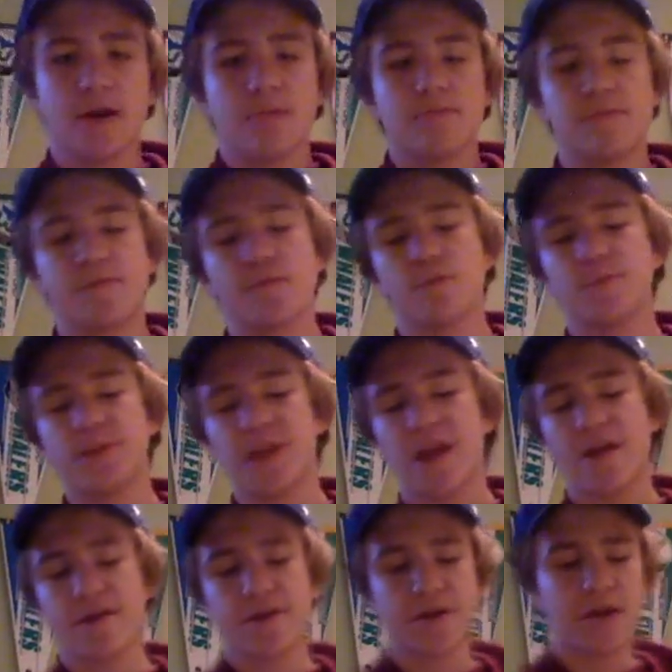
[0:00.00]
before
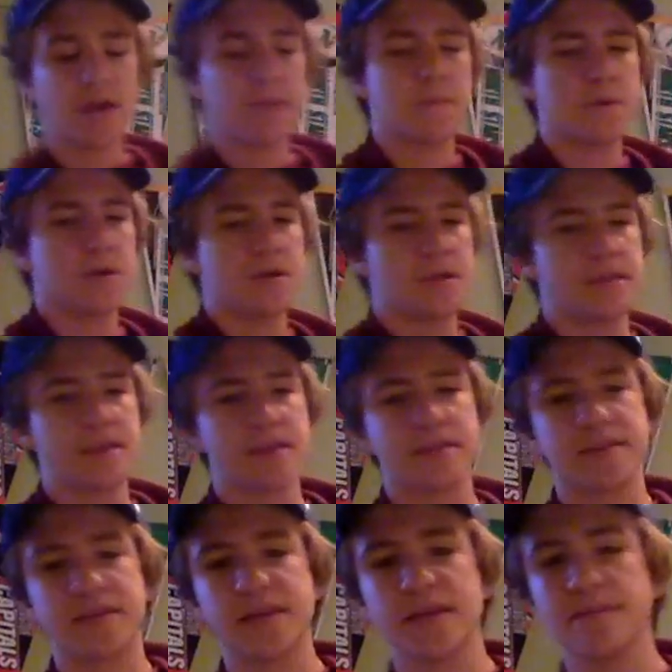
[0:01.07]
Panarin came in, and then
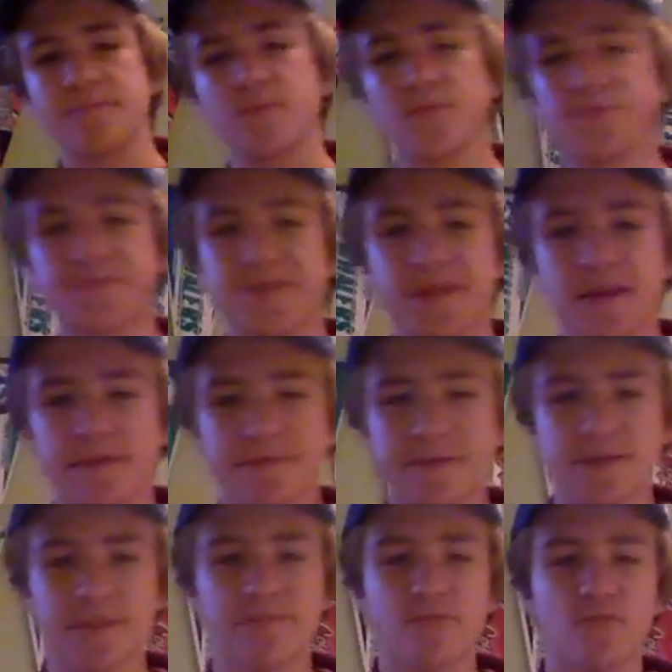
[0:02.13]
he boosted up
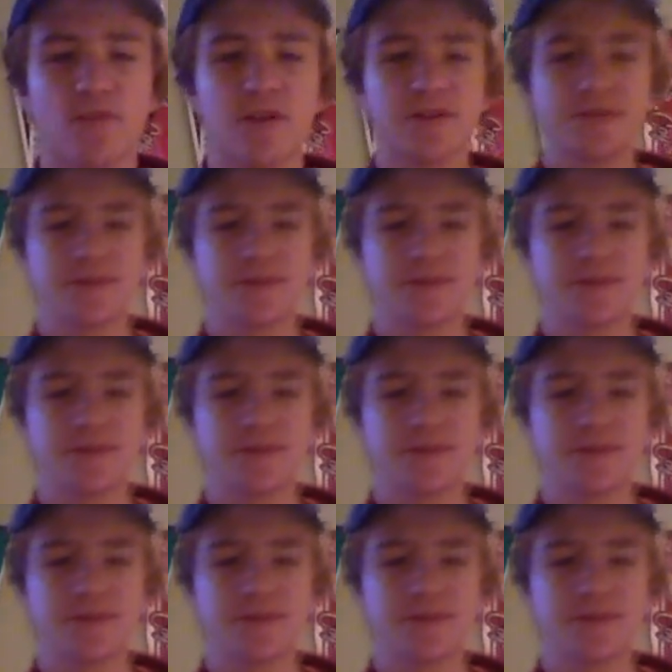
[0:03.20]
to number one.